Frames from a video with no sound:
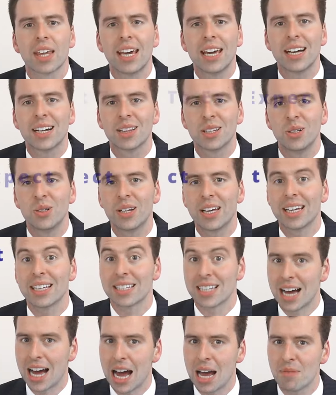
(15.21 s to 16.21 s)

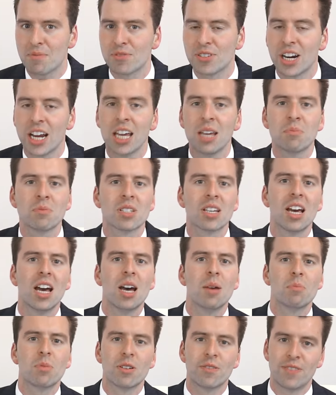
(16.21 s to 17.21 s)
including timeframes,
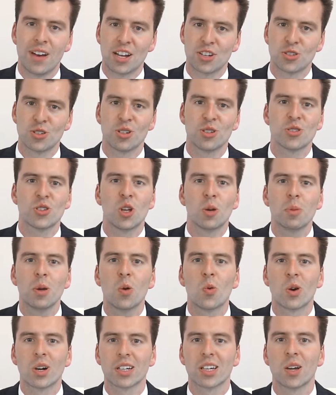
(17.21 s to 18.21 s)
professionals you'll be
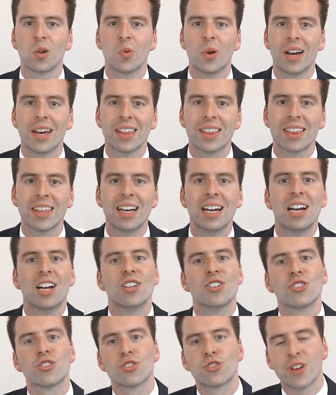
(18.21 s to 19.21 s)
working with,
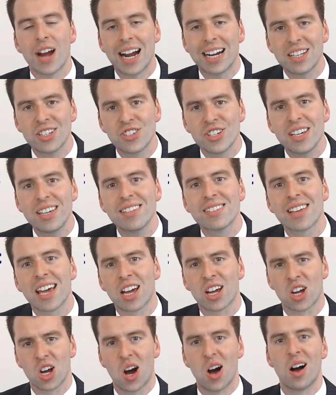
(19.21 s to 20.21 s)
strategies,
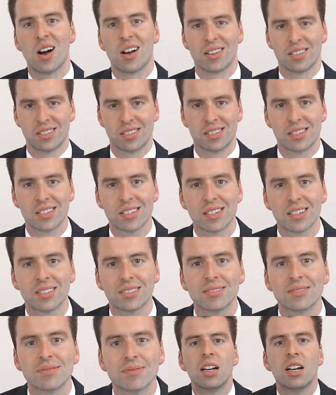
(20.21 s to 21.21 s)
and costs.
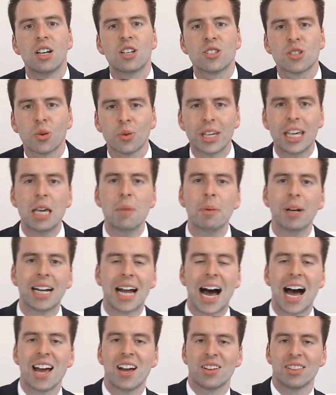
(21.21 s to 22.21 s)
So keep an
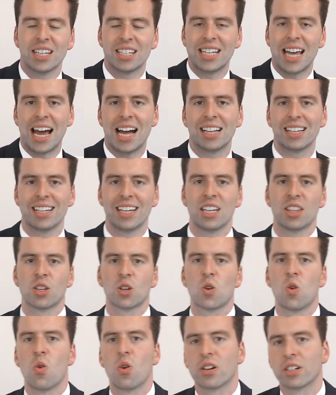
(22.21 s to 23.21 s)
eye on the tally in the
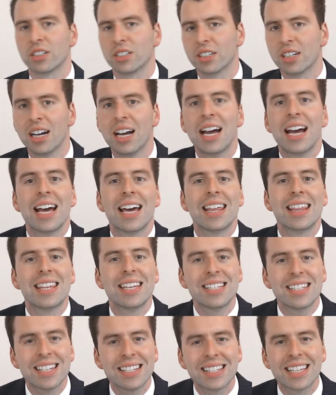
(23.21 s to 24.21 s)
corner.
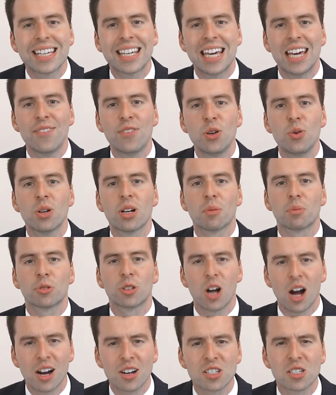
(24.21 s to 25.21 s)
This is to give you an
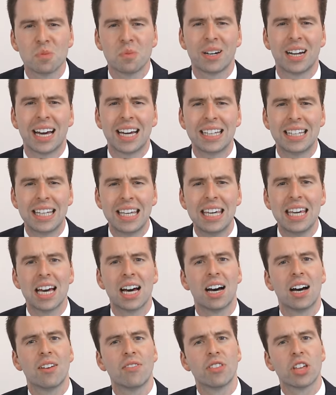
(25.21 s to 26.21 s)
approximate
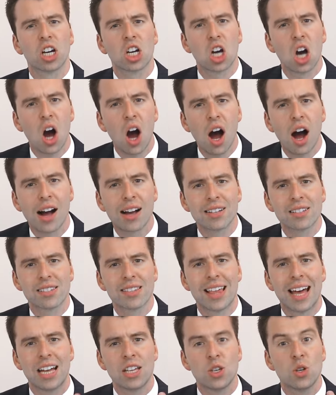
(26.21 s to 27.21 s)
idea of the costs
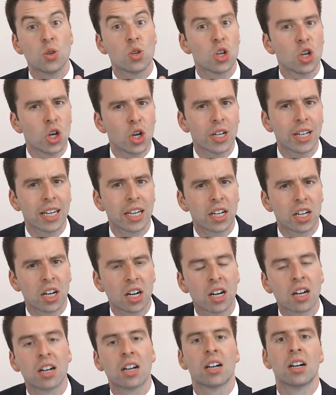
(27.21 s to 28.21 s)
that you could
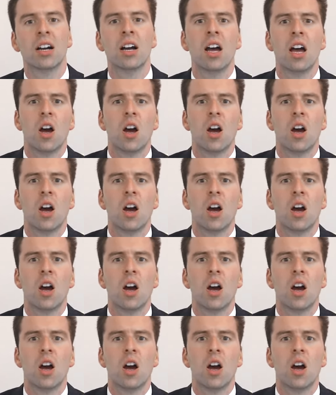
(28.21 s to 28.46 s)
incur